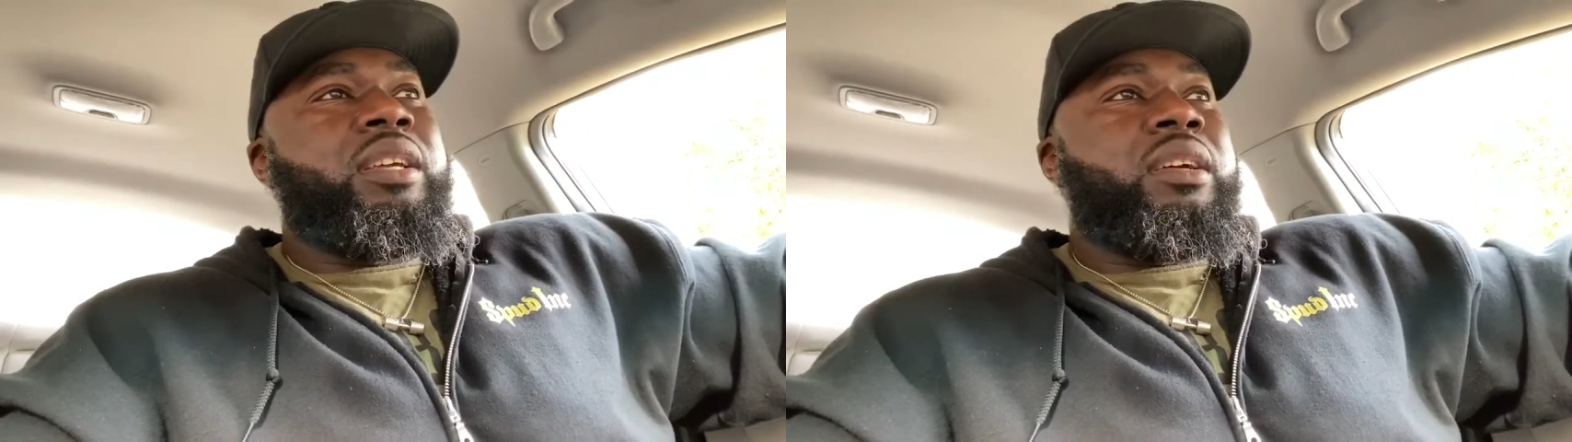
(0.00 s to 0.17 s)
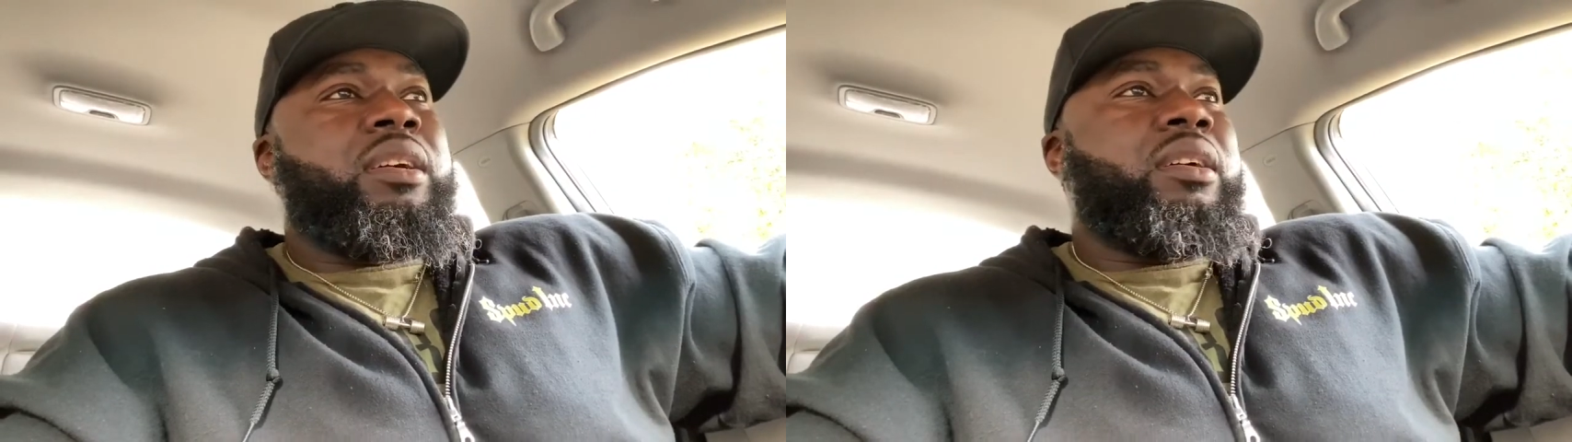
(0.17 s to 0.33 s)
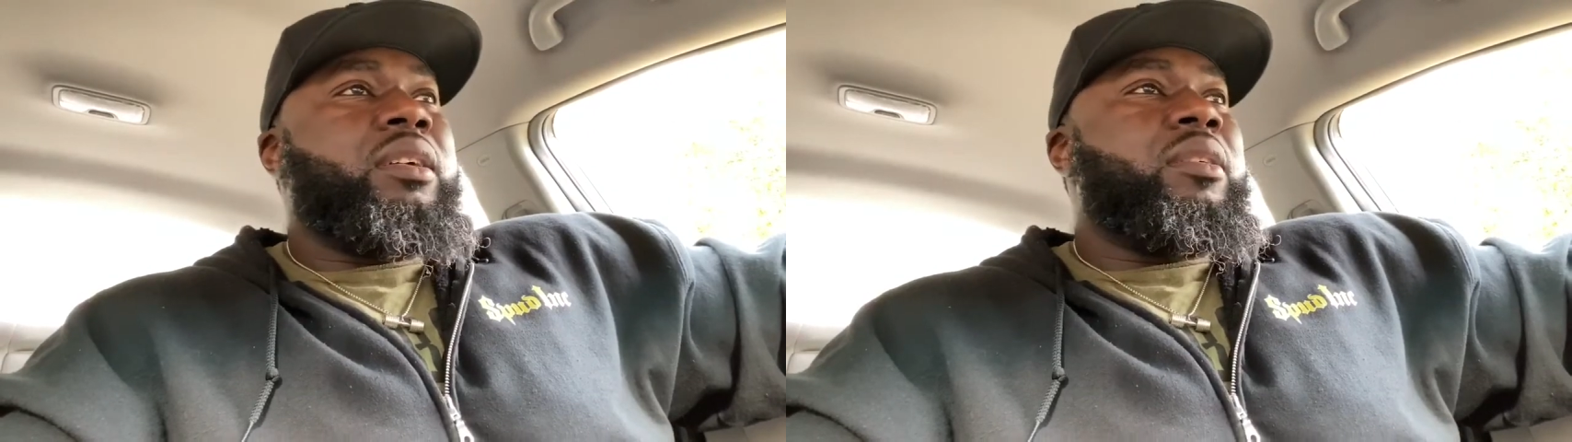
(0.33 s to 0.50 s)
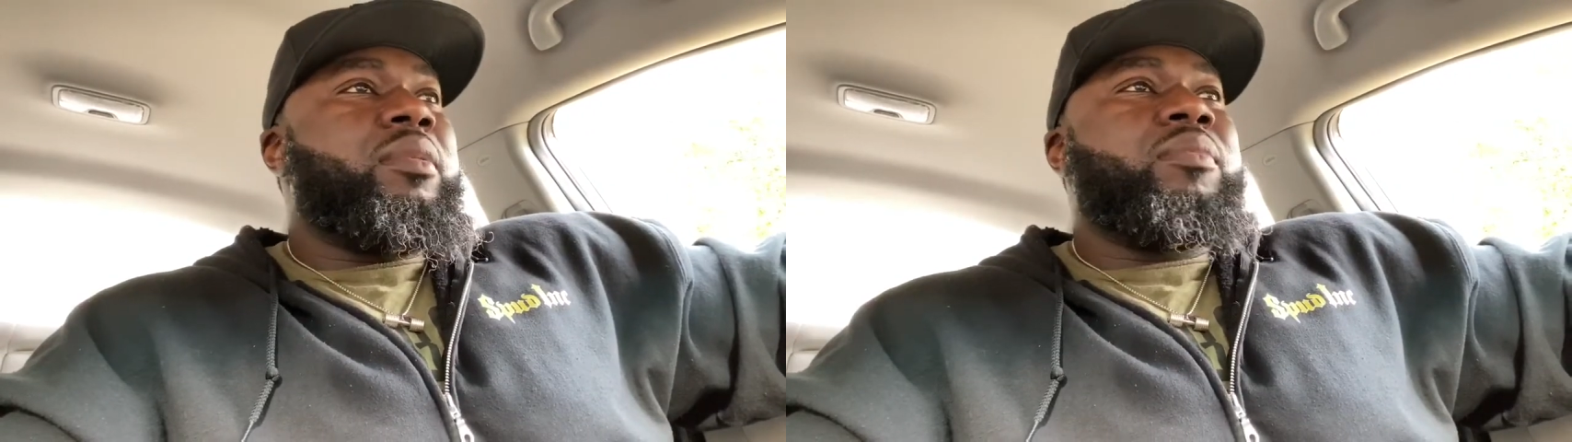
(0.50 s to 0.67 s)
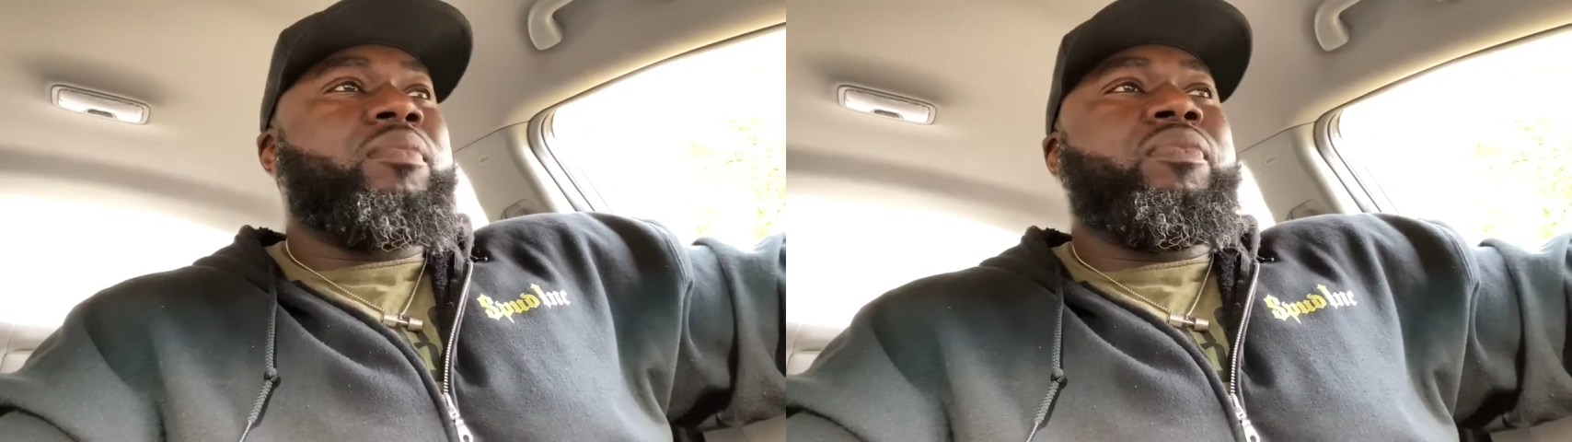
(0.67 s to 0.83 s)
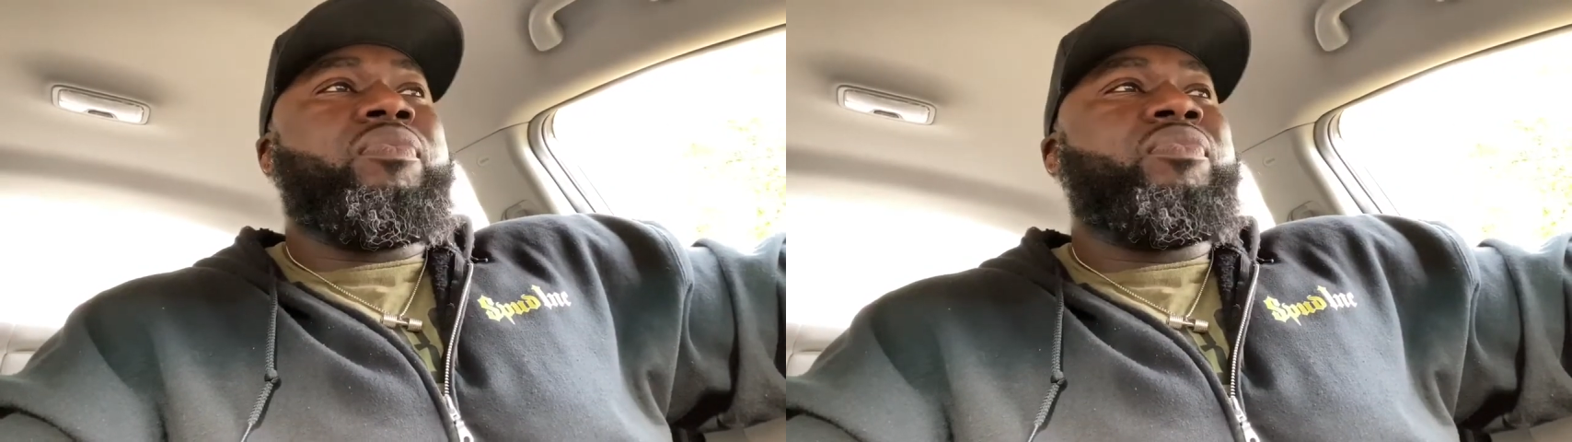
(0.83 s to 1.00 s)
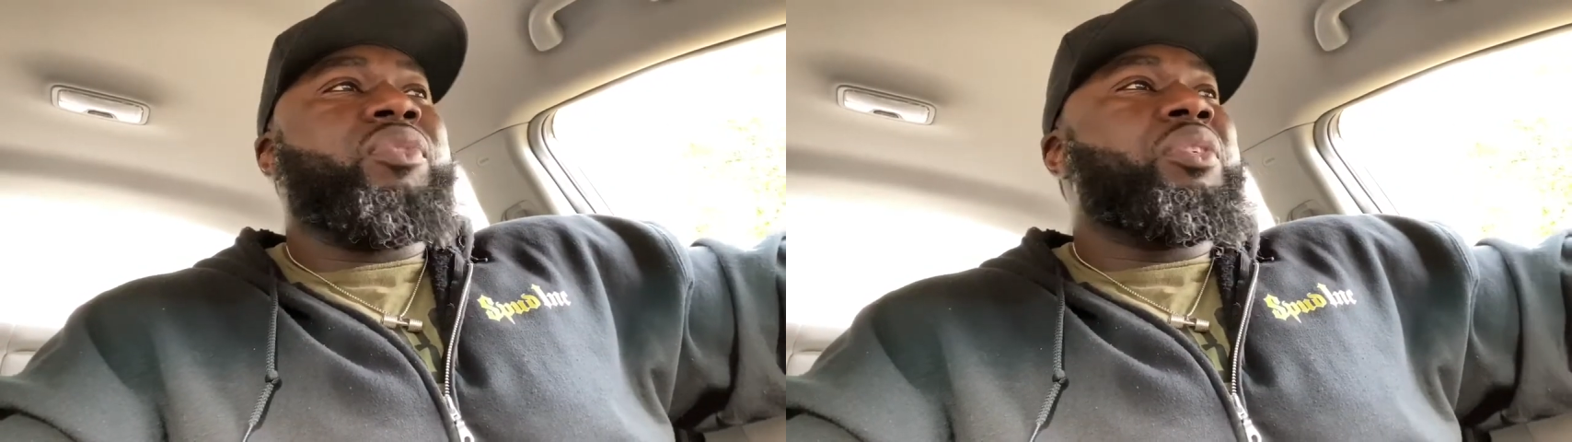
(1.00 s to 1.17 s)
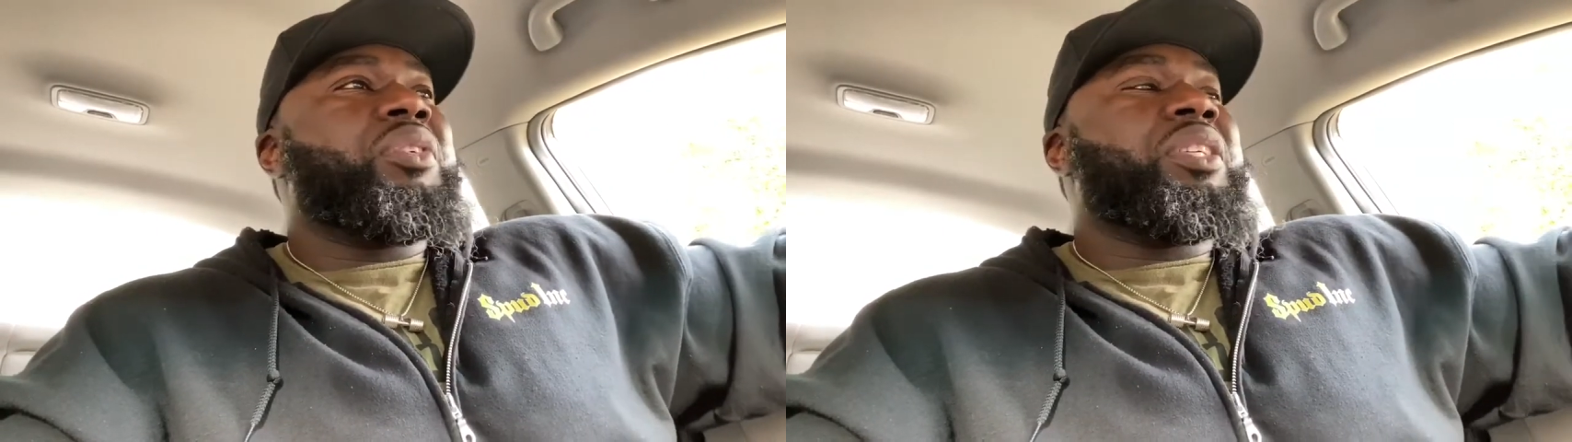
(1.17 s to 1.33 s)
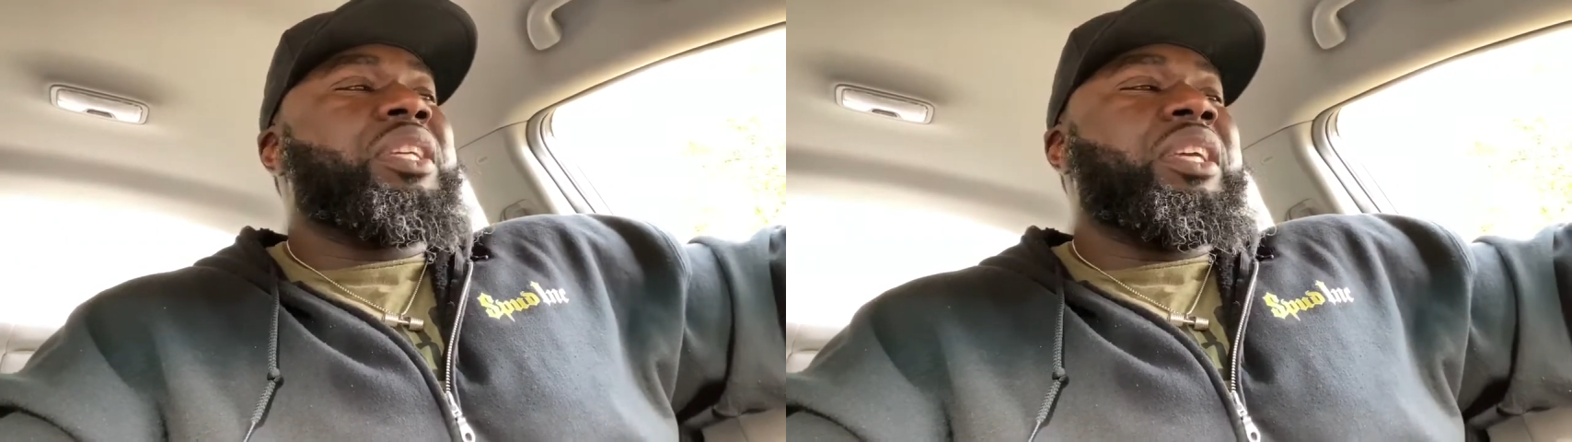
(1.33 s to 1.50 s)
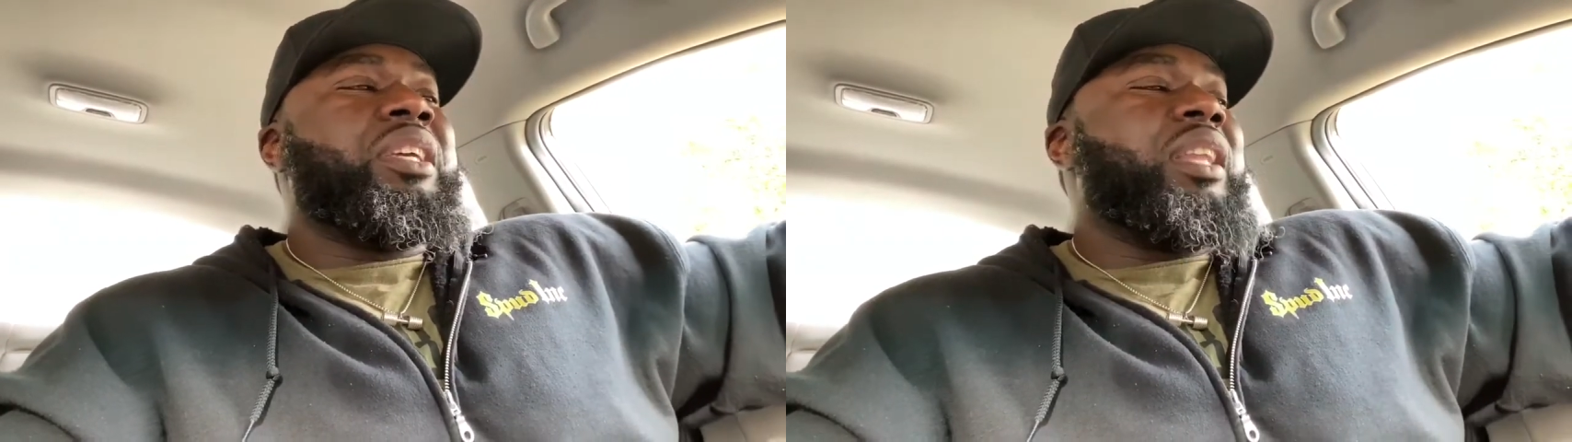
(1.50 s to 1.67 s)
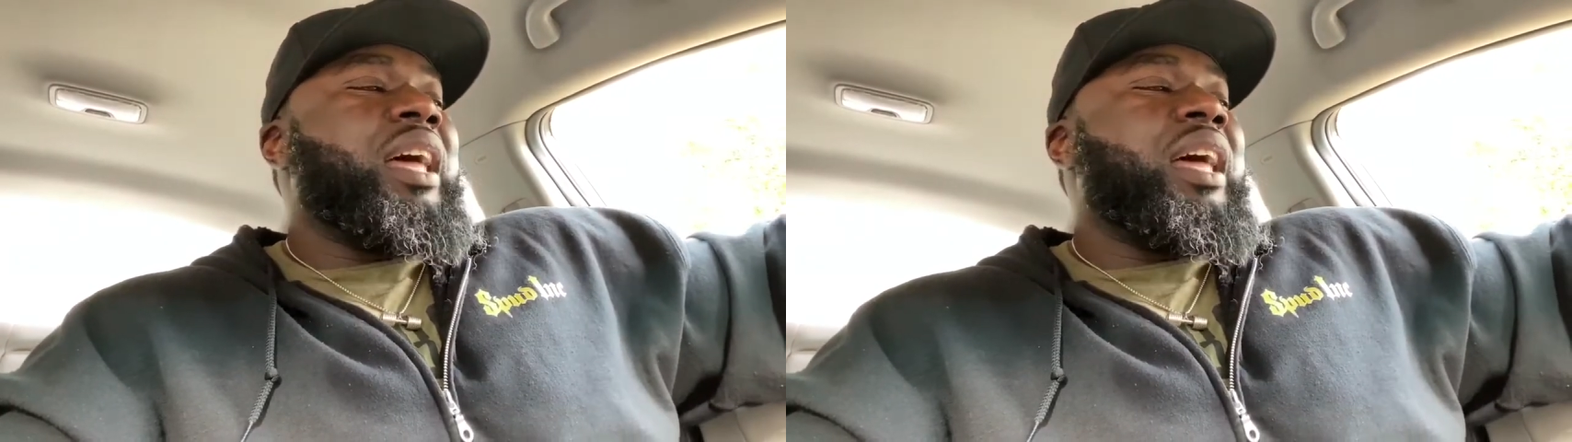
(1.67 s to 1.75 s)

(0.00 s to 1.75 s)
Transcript: You'll see